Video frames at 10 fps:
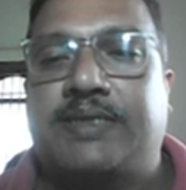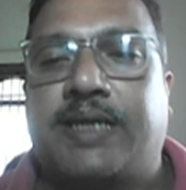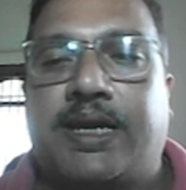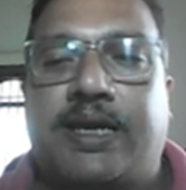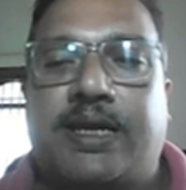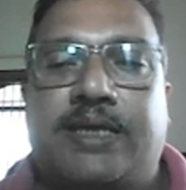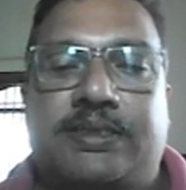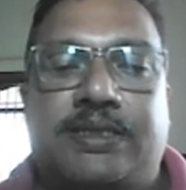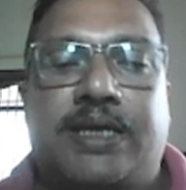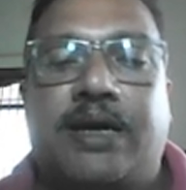
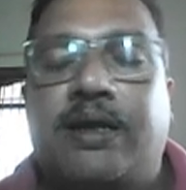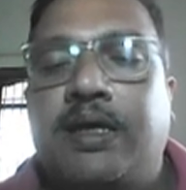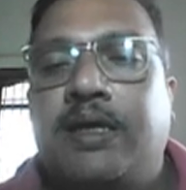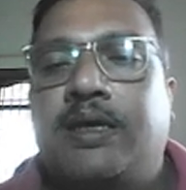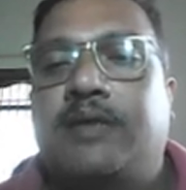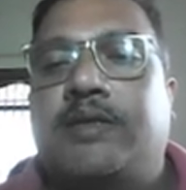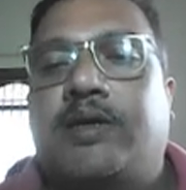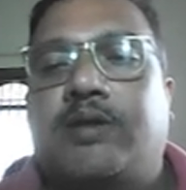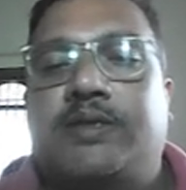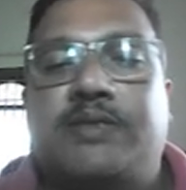LASER. In
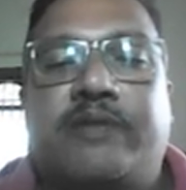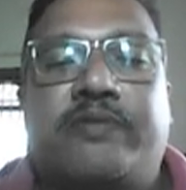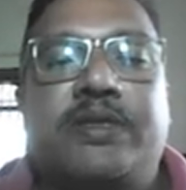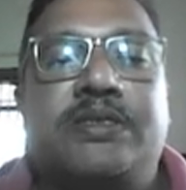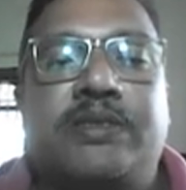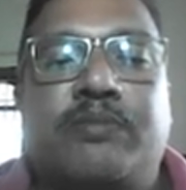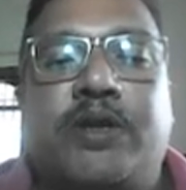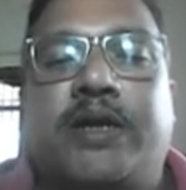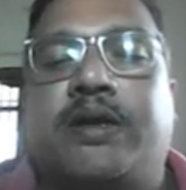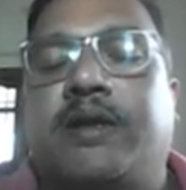that itself, the
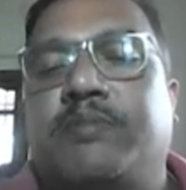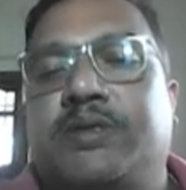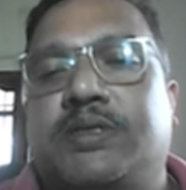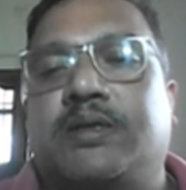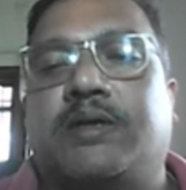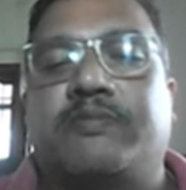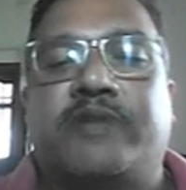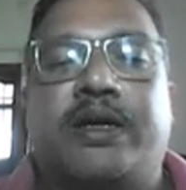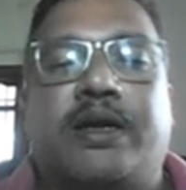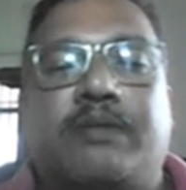stimulated emission
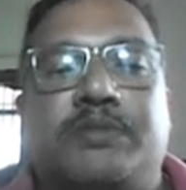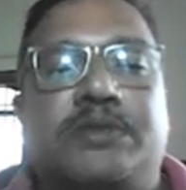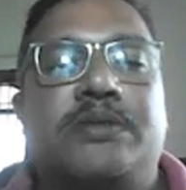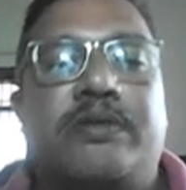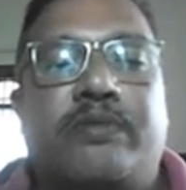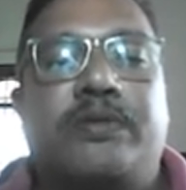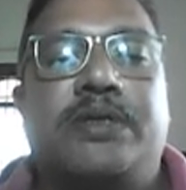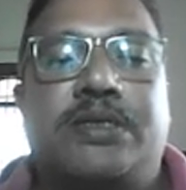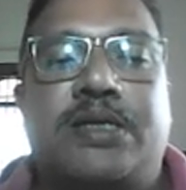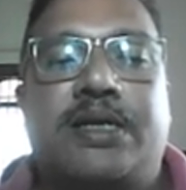word comes. Therefore,
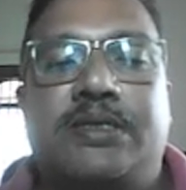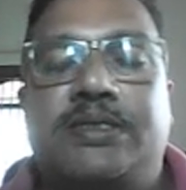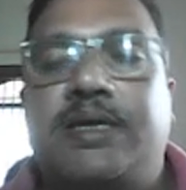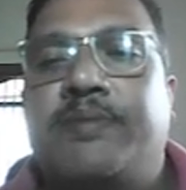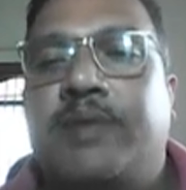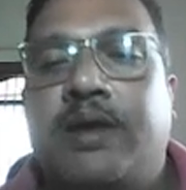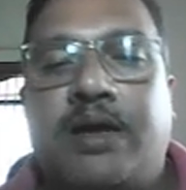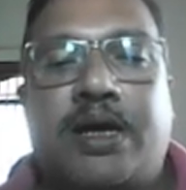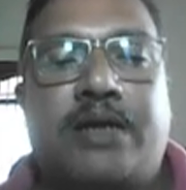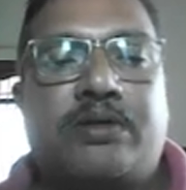that is the
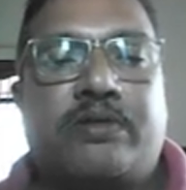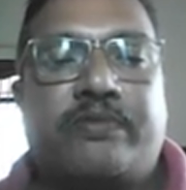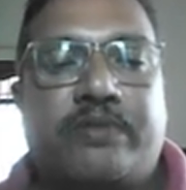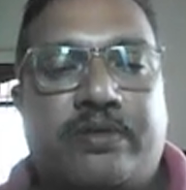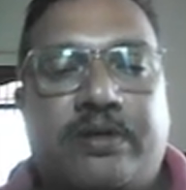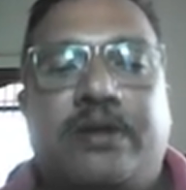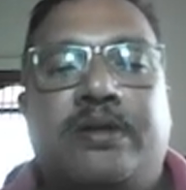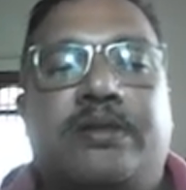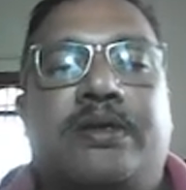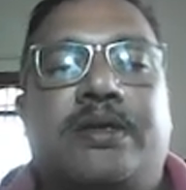heart of
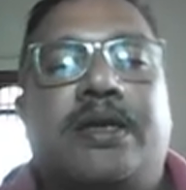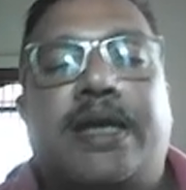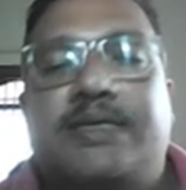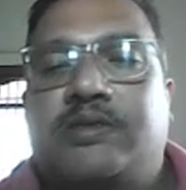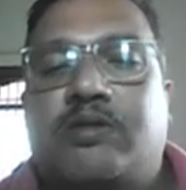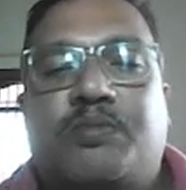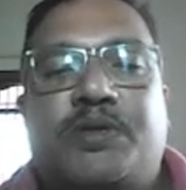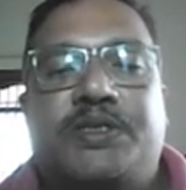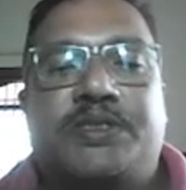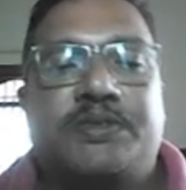the laser
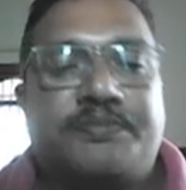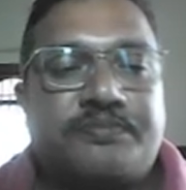operation.